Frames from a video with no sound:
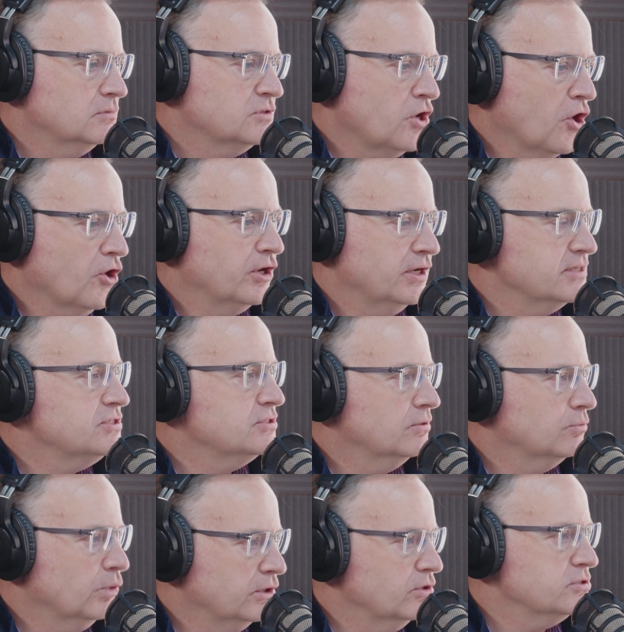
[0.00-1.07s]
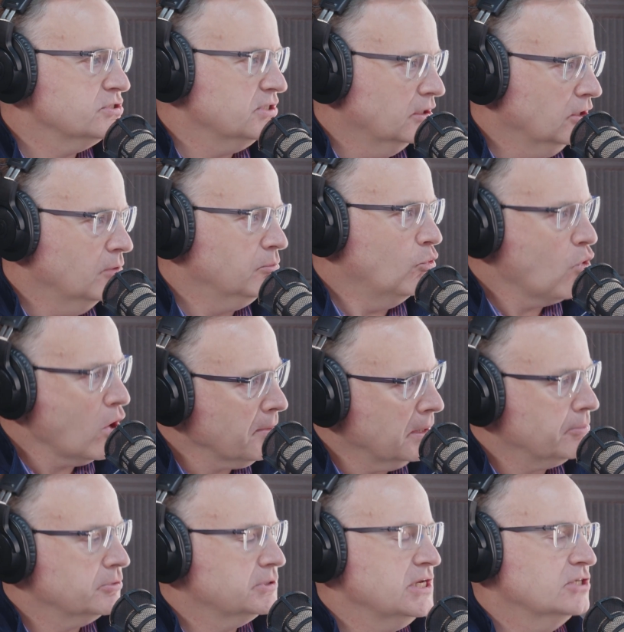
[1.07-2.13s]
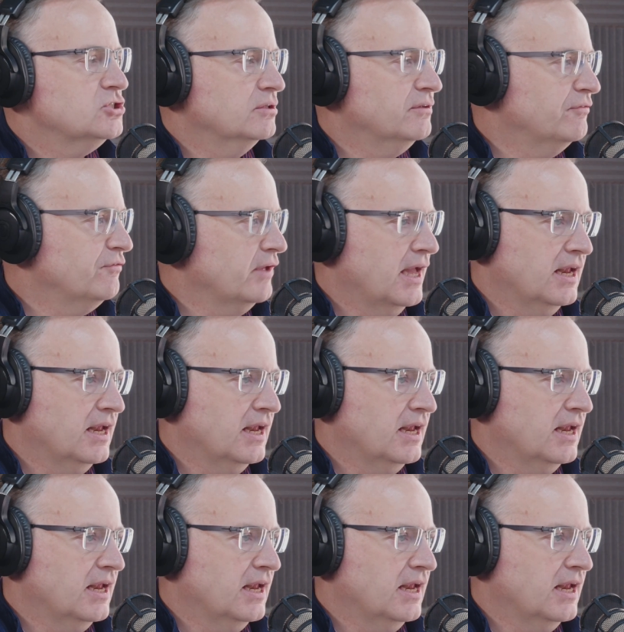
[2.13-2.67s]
targeted to reduce the global warming potential of